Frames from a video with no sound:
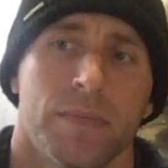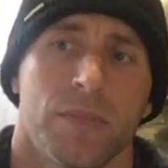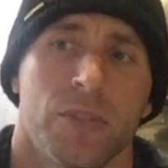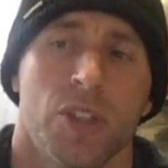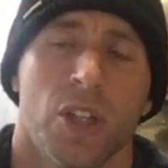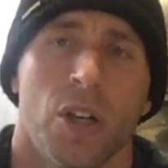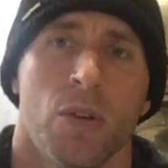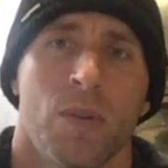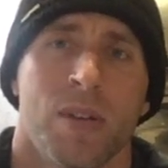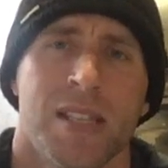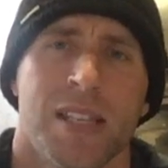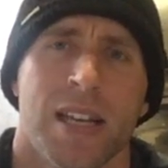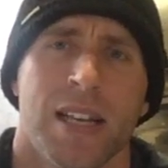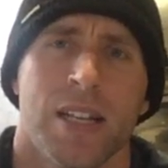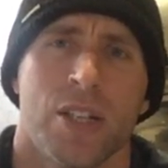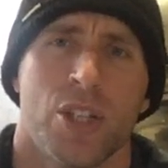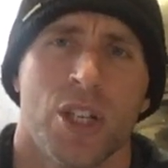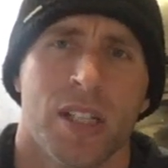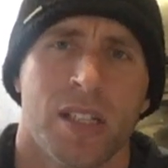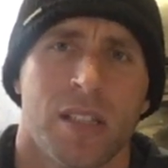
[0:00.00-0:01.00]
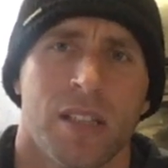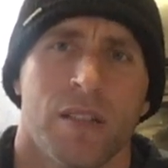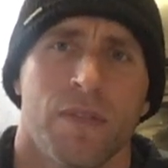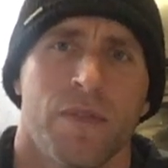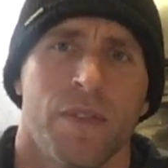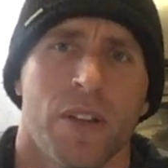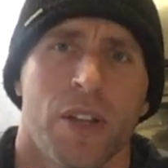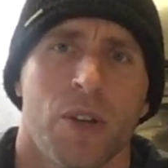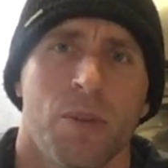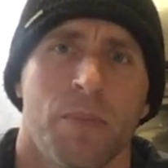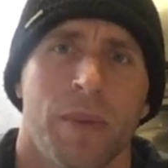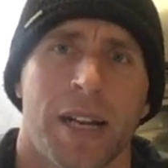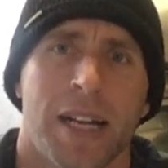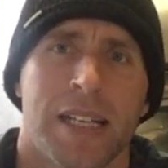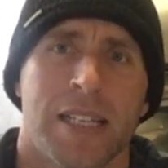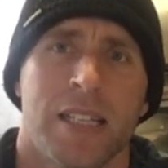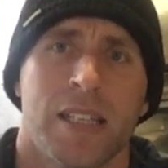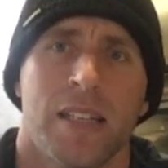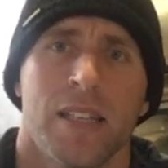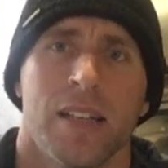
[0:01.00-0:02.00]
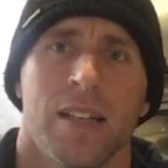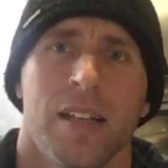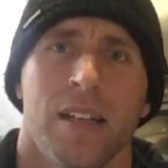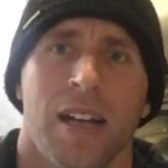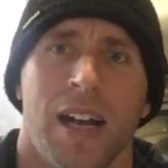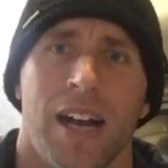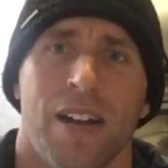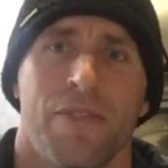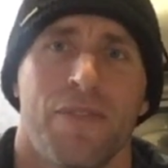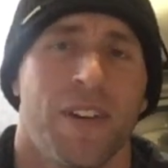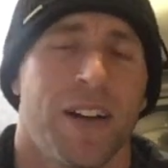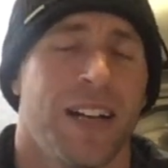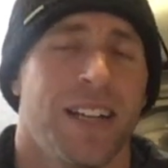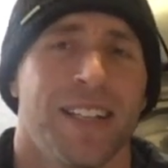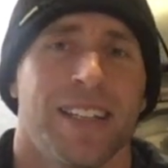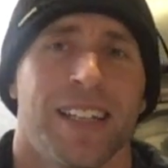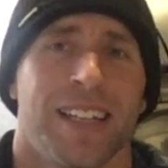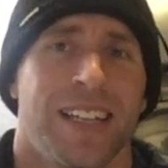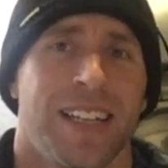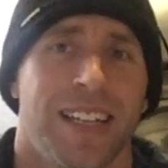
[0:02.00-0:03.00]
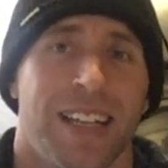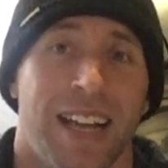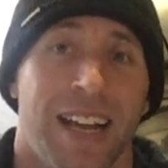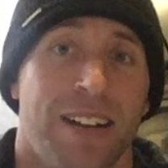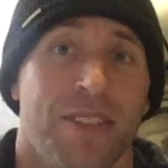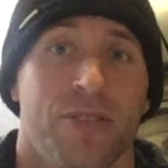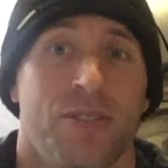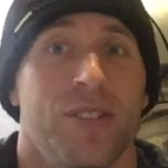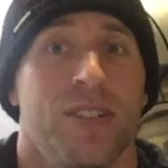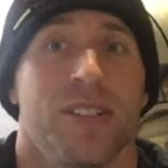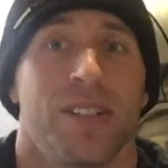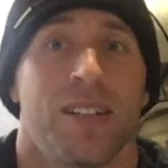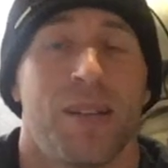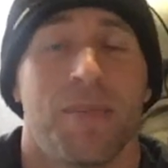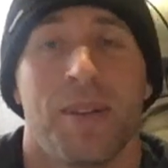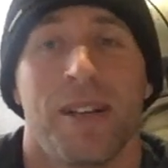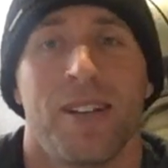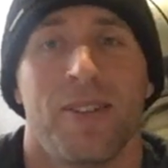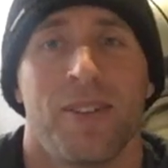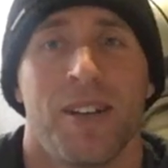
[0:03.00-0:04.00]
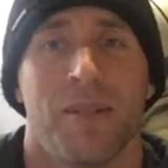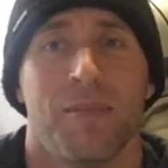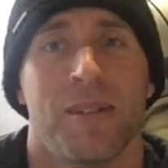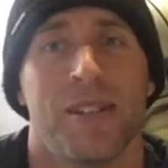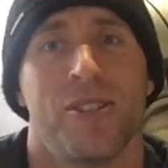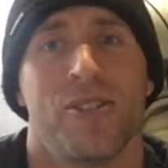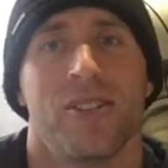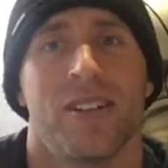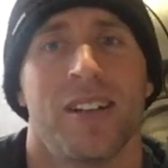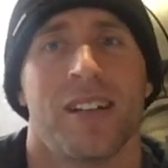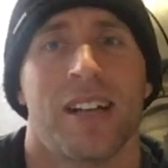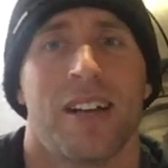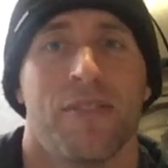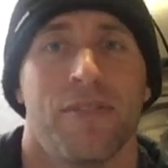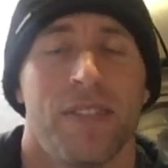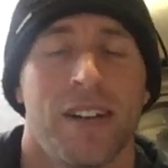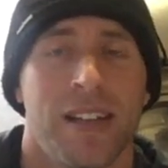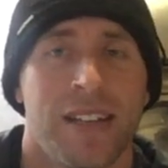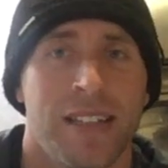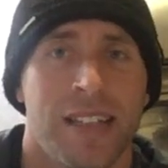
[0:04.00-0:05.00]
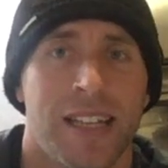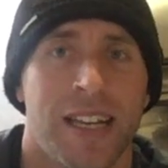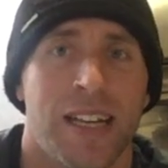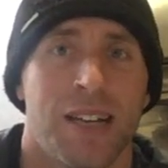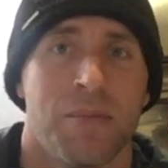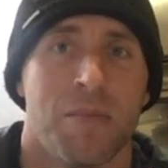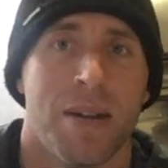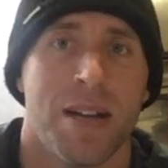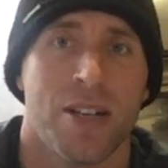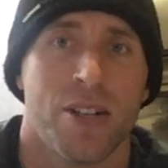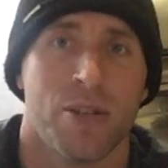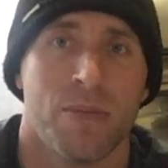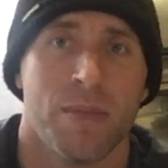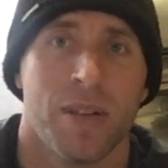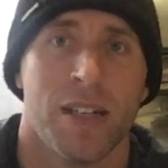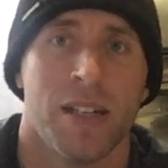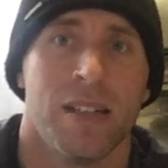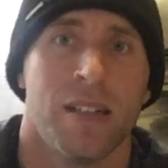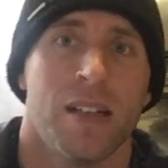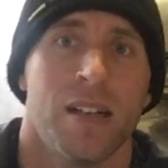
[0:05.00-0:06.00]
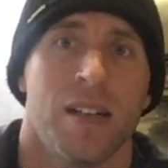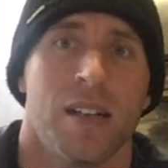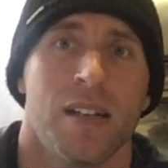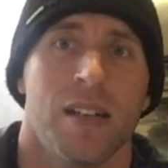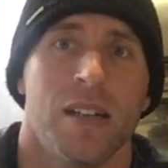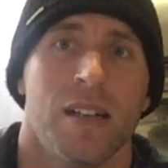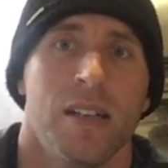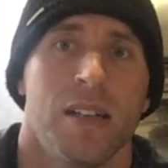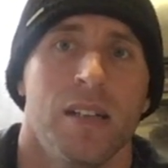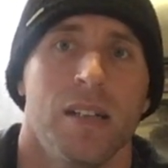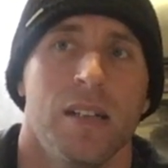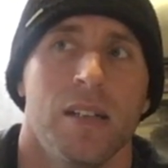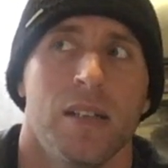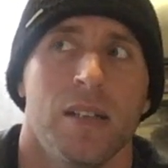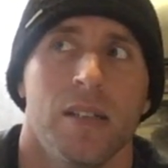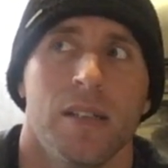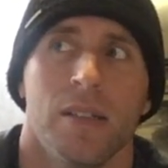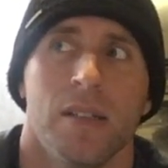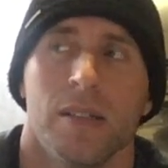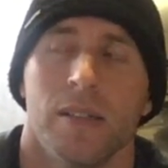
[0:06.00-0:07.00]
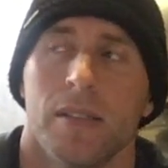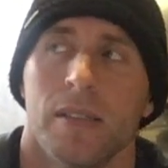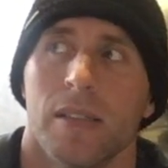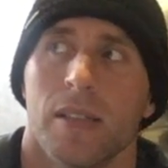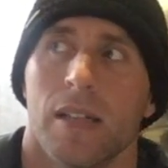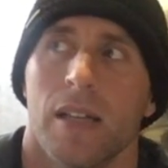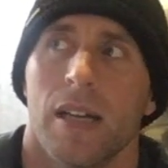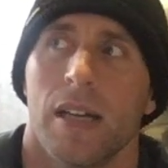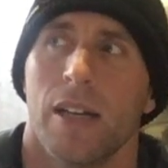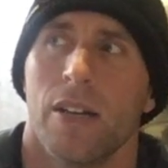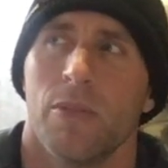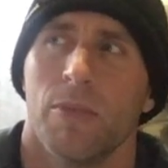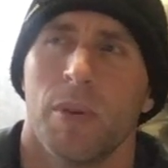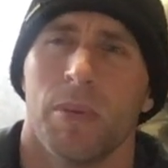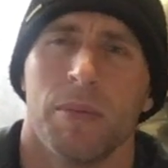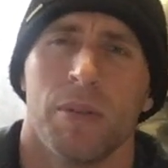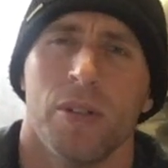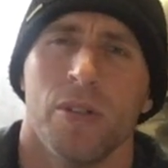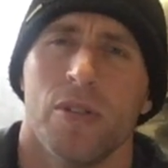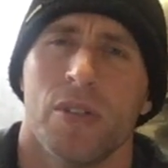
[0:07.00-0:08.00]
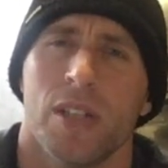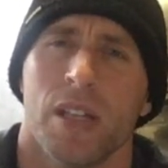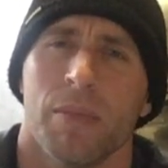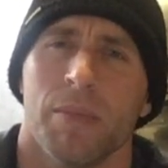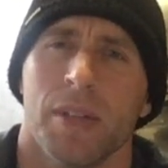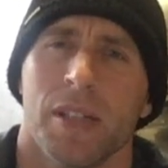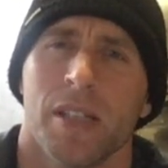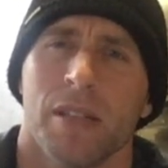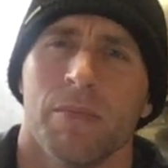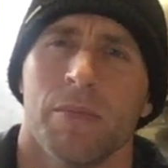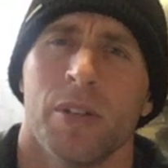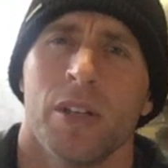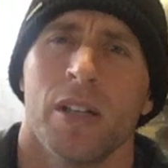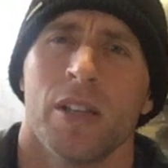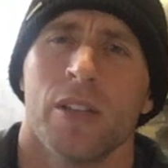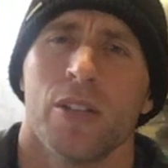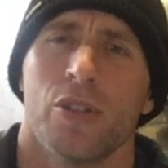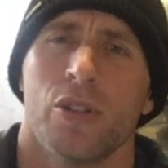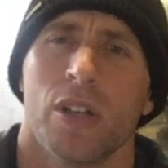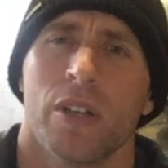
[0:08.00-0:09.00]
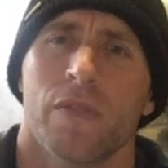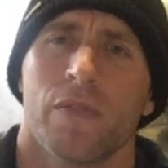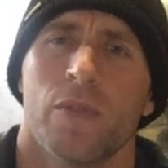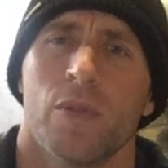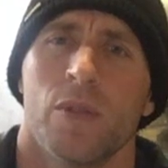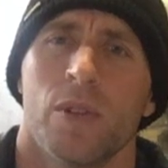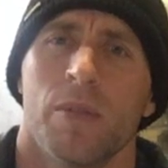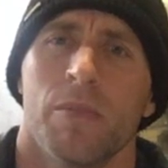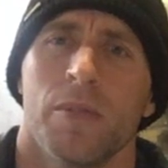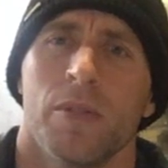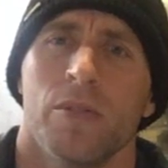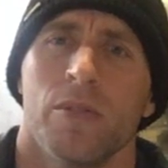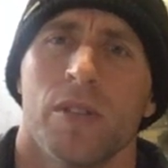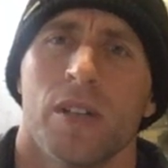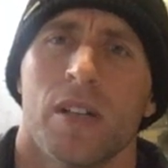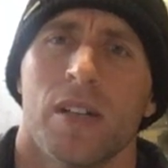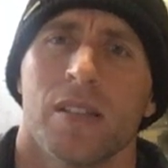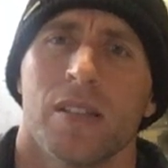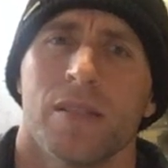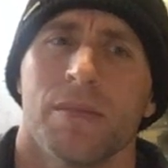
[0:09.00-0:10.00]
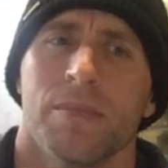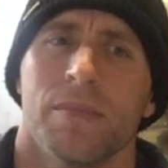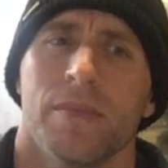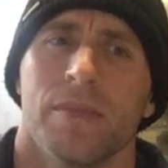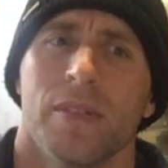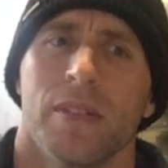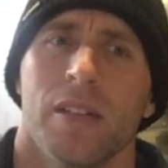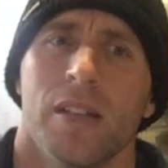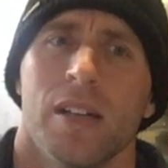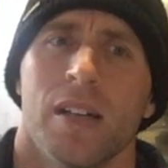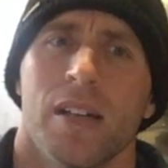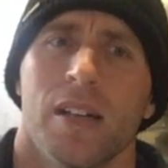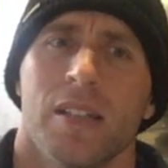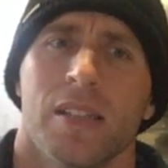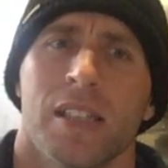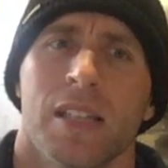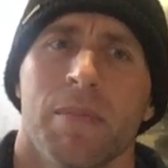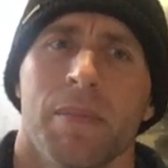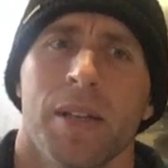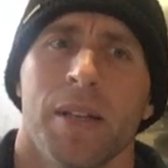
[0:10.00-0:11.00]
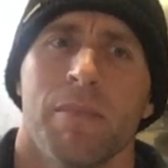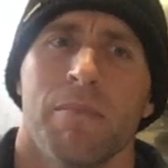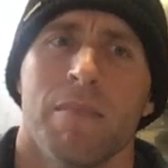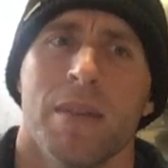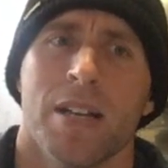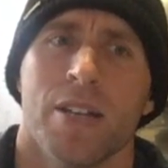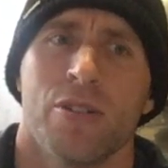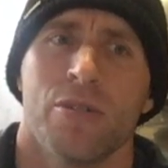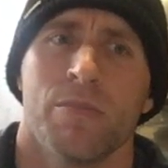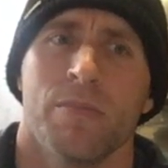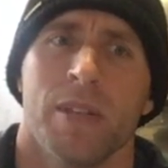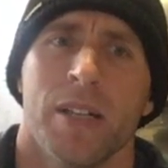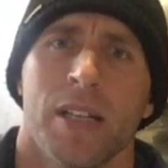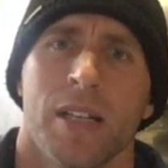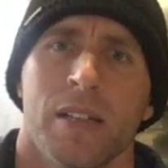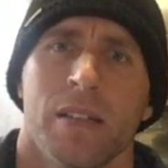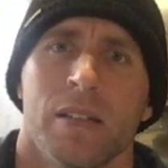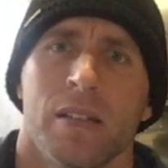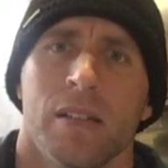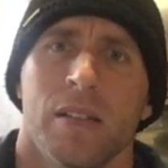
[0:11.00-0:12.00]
So once I adjusted the float, but I finally, after I'm not around my truck, I finally got a measurement. I don't remember who sent me. Someone on the truck forum who's awesome sent me a measurement